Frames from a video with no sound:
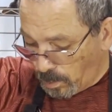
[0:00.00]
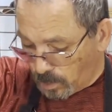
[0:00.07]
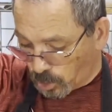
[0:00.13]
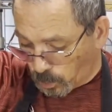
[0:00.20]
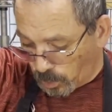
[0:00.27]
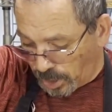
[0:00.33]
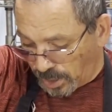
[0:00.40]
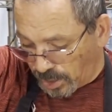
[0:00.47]
So
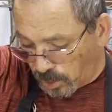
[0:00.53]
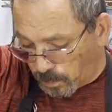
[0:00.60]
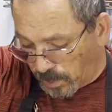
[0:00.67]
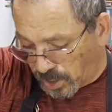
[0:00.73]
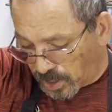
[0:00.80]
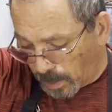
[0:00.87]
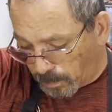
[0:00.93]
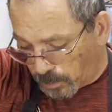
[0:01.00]
we'll get this
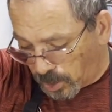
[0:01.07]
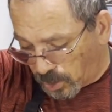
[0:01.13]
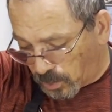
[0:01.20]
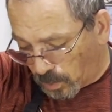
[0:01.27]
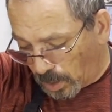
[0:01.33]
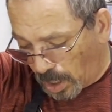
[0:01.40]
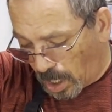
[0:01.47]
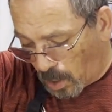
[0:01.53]
mixed up just
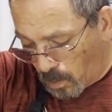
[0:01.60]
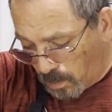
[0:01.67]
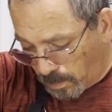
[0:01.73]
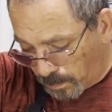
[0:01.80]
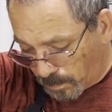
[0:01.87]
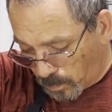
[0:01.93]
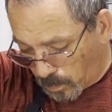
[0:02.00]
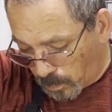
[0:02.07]
on low,
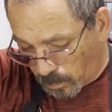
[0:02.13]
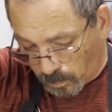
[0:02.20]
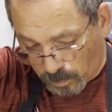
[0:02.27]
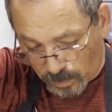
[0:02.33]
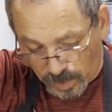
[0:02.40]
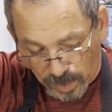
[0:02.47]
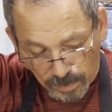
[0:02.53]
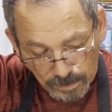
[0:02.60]

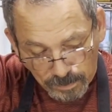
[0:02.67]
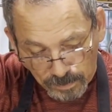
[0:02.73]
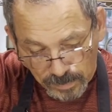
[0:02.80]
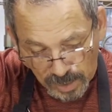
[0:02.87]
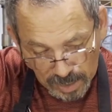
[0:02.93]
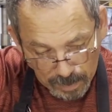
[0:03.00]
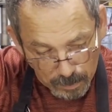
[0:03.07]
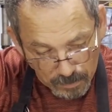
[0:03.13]

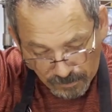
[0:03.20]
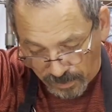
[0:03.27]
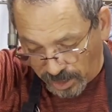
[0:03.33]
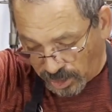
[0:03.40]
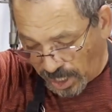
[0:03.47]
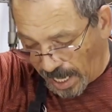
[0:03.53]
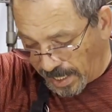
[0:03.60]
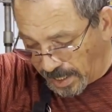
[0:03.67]
and then we'll
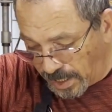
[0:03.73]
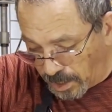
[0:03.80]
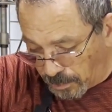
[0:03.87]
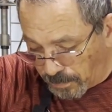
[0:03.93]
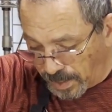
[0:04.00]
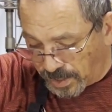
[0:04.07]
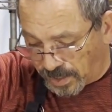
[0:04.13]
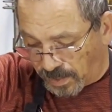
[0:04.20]
finish adding in the
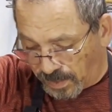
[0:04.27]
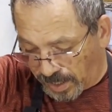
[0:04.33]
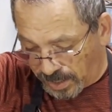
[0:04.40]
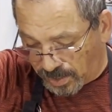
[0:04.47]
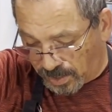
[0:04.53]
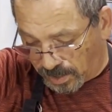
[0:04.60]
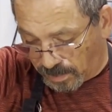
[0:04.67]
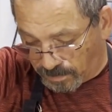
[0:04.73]
rest of
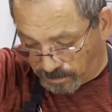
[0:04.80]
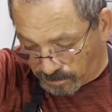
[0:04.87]
this.